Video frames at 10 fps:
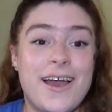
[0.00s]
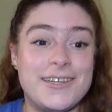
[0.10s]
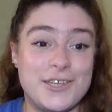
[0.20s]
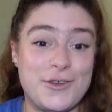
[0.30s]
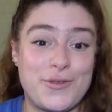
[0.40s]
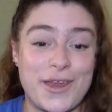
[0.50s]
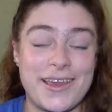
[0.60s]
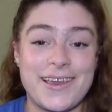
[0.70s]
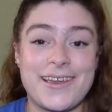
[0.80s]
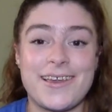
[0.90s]
do you
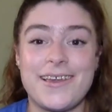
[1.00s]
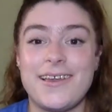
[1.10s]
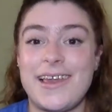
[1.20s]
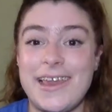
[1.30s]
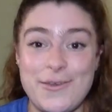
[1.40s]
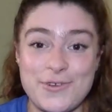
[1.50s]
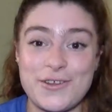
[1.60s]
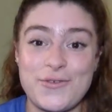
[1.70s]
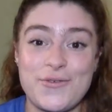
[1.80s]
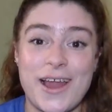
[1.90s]
think he would
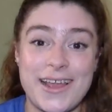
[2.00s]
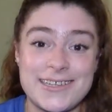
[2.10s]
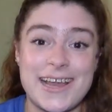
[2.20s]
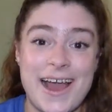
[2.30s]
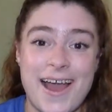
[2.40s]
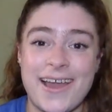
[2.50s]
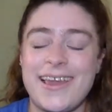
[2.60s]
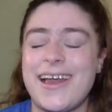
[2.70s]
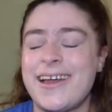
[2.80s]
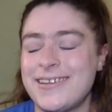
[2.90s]
have liked Kai?
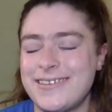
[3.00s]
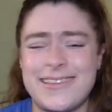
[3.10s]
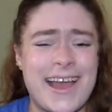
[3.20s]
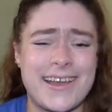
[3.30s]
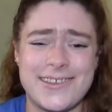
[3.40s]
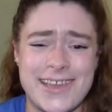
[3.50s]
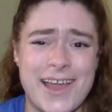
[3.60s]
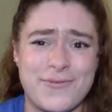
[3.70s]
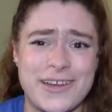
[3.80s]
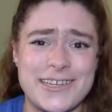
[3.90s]
And that,
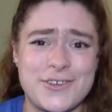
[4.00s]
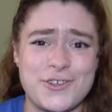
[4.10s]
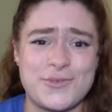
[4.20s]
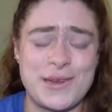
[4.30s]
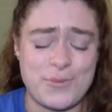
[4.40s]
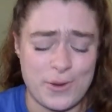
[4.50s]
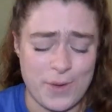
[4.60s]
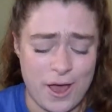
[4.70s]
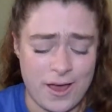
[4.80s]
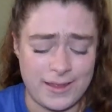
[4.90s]
yeah, really touched me, broke my
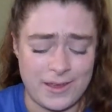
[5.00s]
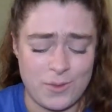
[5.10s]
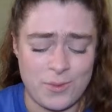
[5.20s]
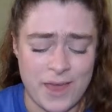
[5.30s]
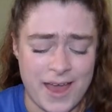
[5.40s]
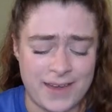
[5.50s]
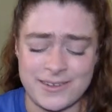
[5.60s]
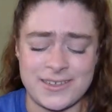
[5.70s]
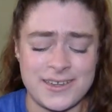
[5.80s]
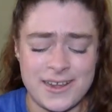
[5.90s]
heart a little bit,
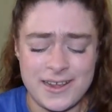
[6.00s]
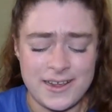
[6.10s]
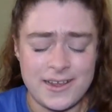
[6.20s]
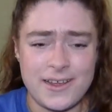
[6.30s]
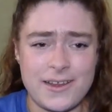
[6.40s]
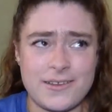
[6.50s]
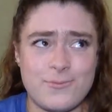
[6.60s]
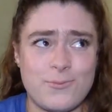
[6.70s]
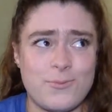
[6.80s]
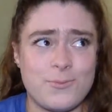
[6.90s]
and
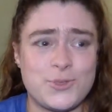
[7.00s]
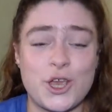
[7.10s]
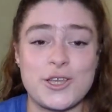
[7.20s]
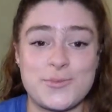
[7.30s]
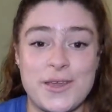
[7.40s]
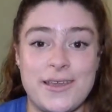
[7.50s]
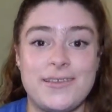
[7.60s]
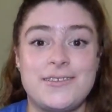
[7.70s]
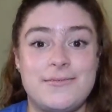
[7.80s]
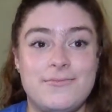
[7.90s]
shows
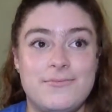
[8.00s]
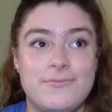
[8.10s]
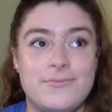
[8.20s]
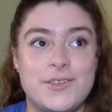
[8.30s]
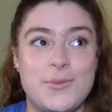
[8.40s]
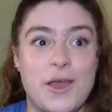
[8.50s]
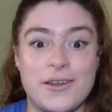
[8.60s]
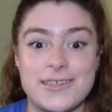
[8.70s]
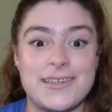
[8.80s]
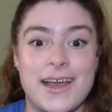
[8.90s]
me, to be
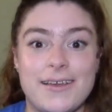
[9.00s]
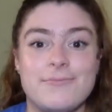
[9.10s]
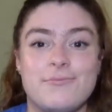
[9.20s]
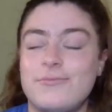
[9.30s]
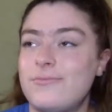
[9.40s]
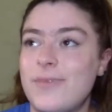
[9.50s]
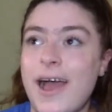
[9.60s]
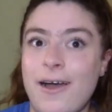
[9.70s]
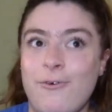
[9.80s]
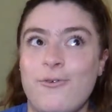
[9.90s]
honest, that
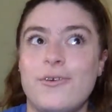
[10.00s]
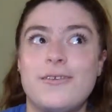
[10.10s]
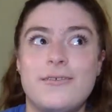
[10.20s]
how